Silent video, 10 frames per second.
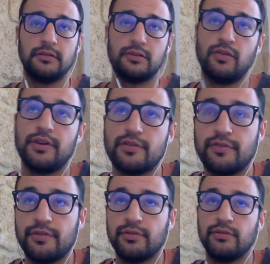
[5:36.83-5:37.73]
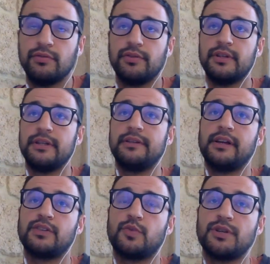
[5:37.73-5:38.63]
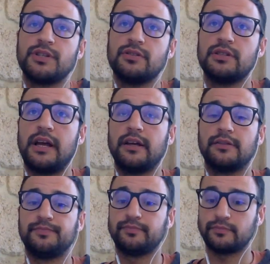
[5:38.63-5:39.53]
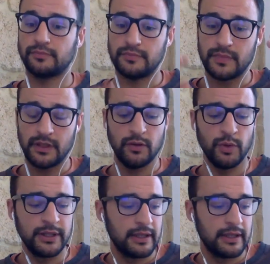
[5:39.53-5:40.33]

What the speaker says: going through the next questions, like we